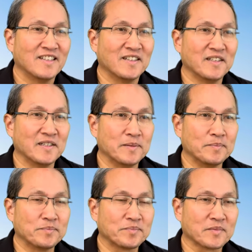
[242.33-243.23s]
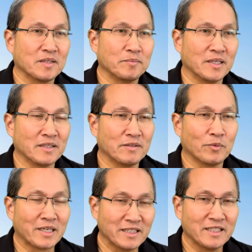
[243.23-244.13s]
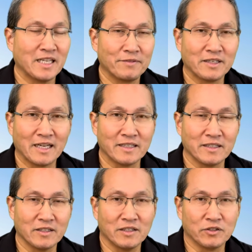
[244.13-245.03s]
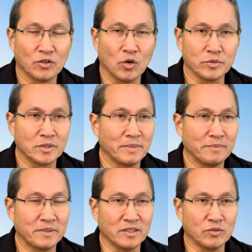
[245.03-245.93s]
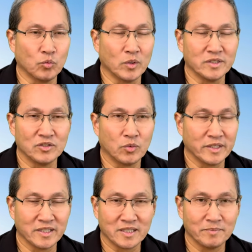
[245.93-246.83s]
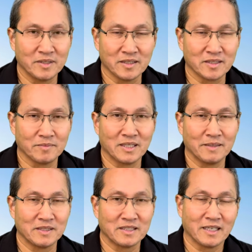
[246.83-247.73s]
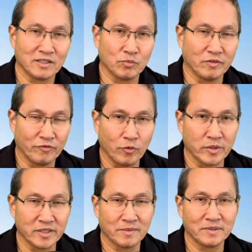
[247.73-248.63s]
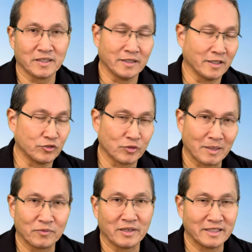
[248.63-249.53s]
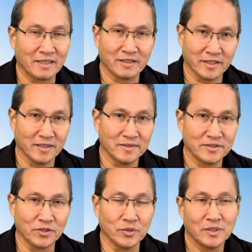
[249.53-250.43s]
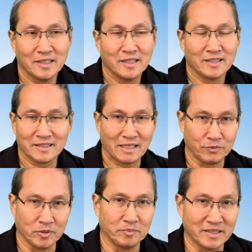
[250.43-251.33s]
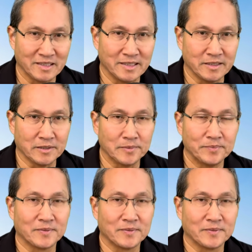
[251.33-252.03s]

But when I did have it on, it'll go to maybe 120-something, sometimes as high as 140-something, and then drop right down again. So it's not a real big deal.